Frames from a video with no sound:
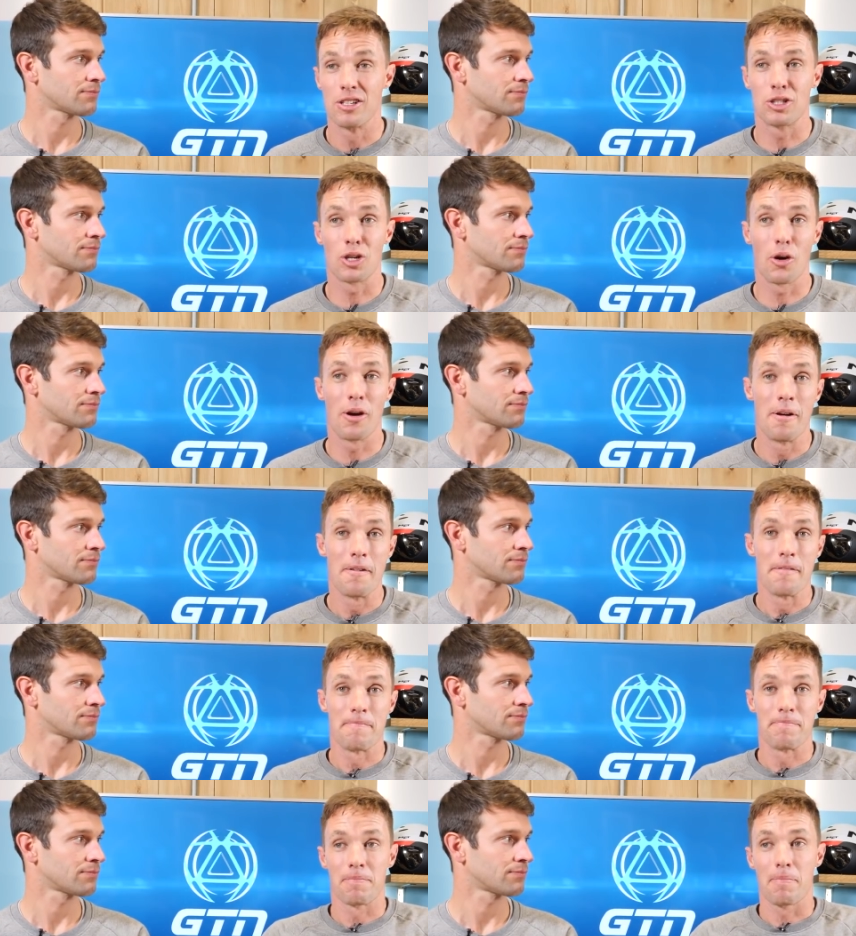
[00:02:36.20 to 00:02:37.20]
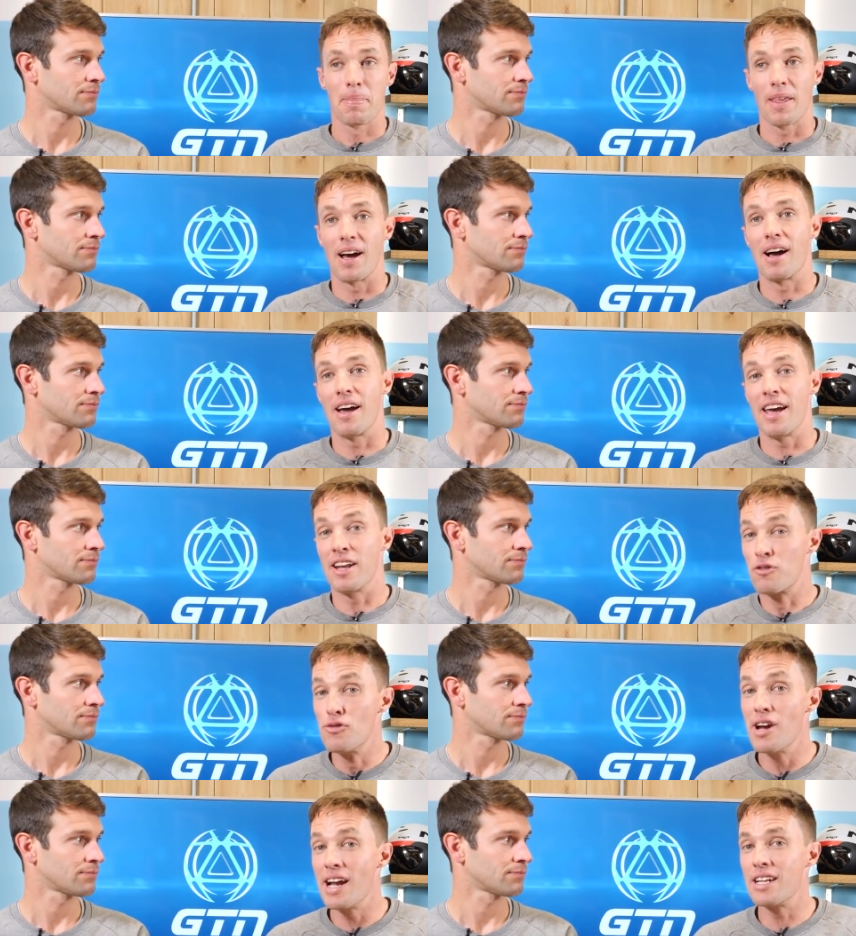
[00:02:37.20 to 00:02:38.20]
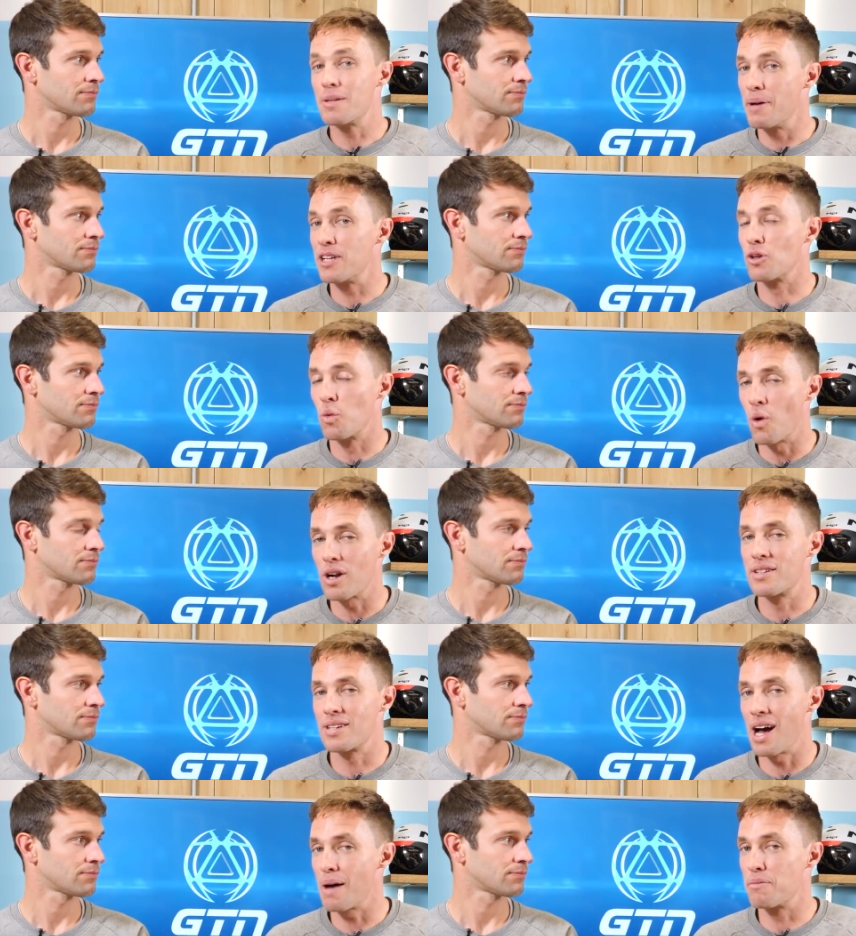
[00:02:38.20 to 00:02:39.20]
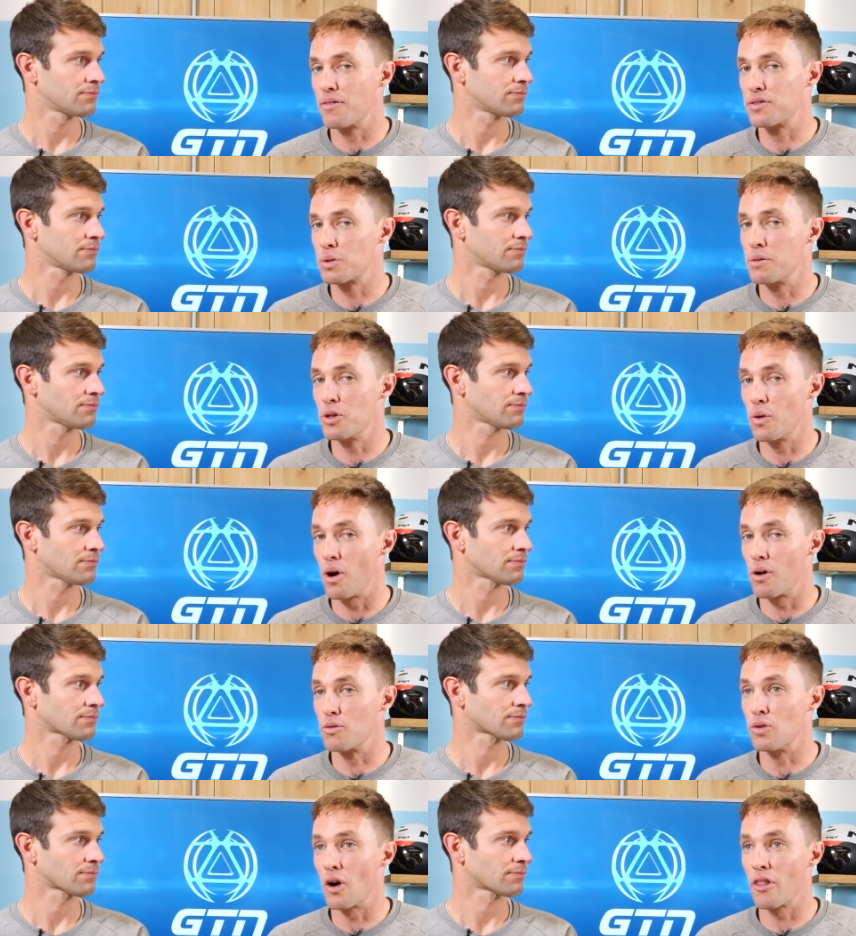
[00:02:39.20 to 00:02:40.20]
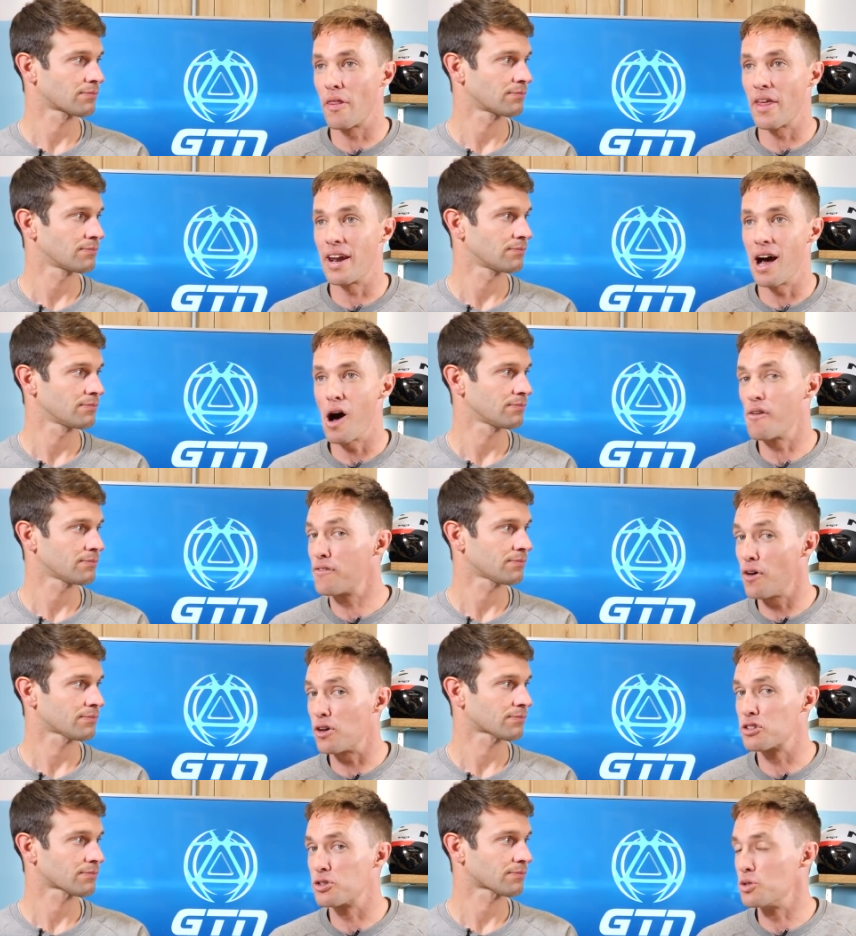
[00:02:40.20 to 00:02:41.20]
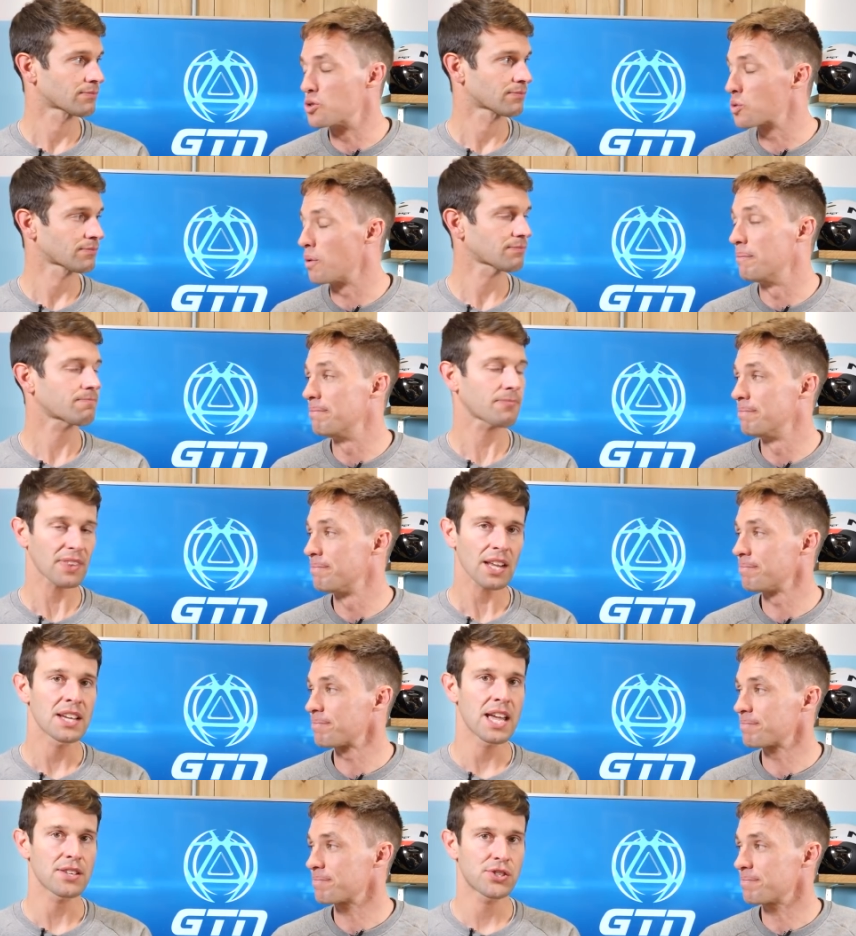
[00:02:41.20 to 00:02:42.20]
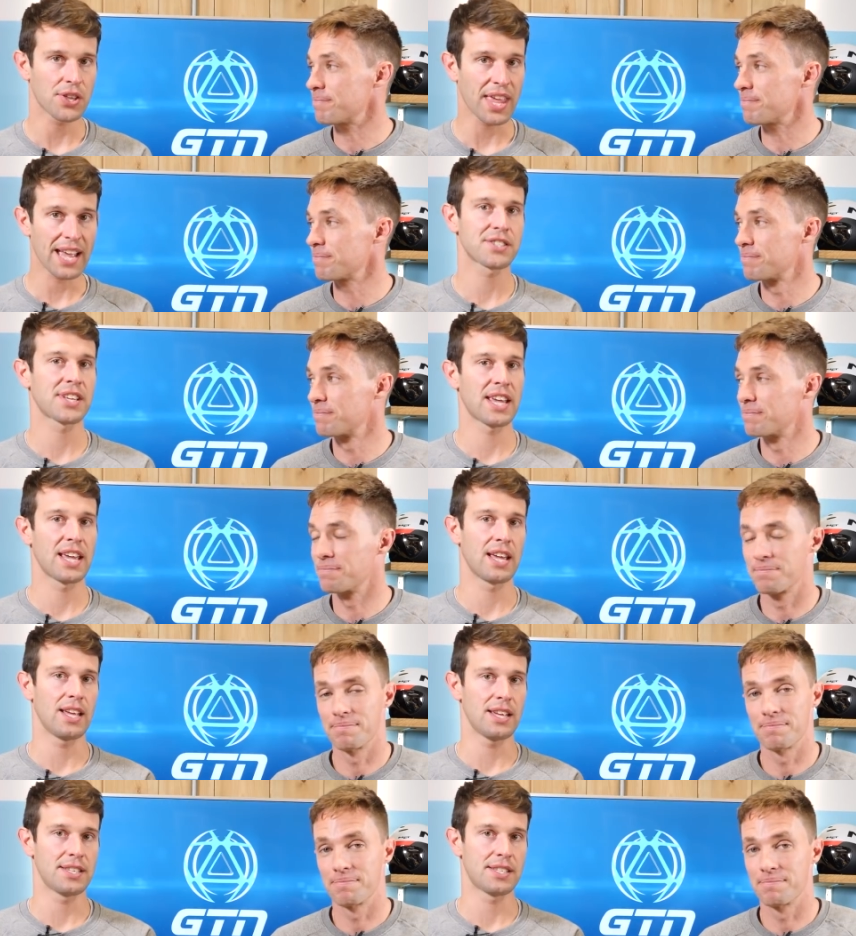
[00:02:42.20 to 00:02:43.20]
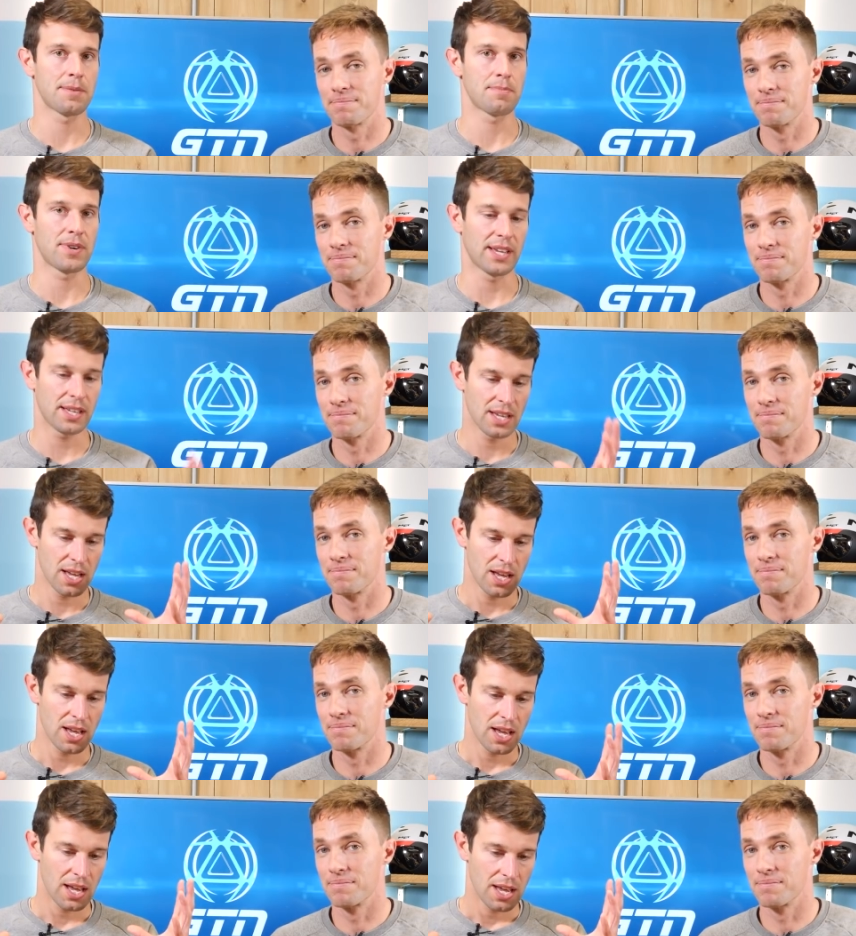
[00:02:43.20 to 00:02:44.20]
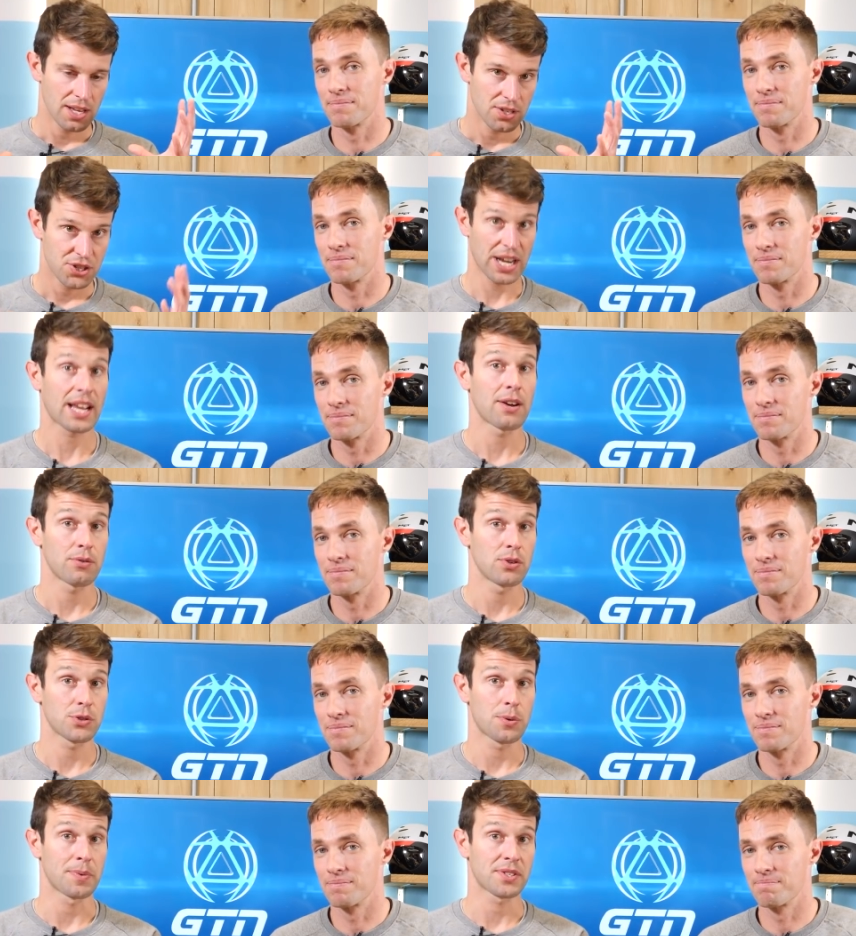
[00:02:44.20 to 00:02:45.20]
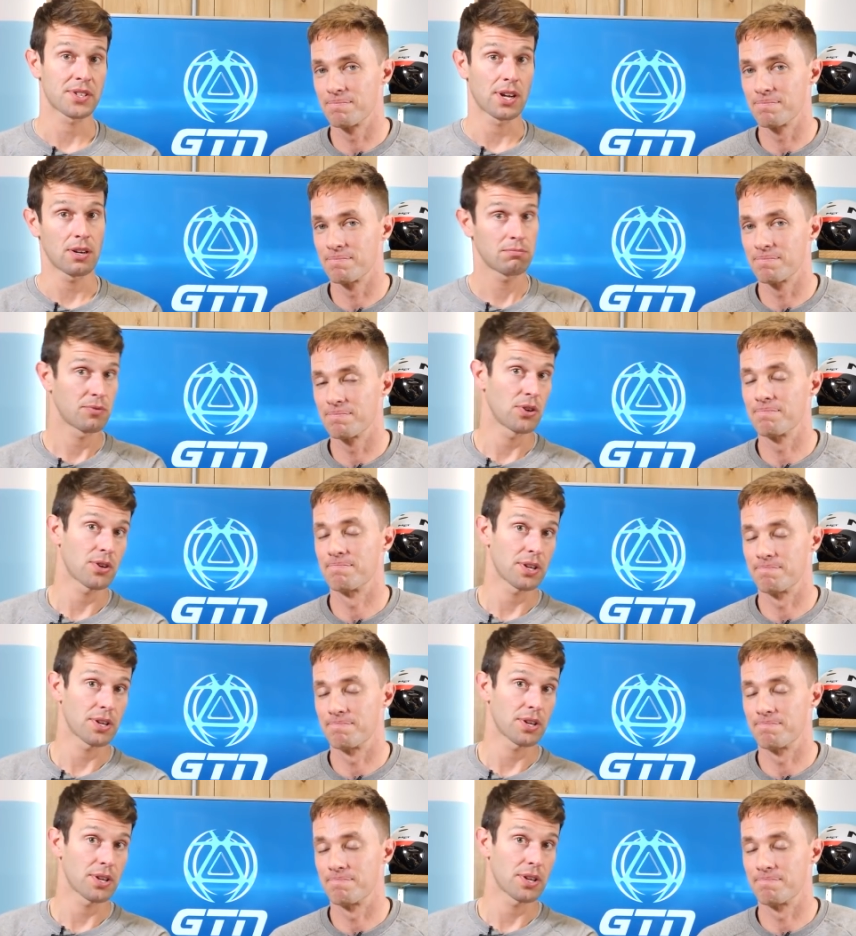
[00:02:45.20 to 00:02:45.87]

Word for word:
Speaker 1: So uh, it really depends on what type of swimmer you are rather than how fast you swim.
Speaker 2: Yeah, so the answer here is simply check out your swimming style. You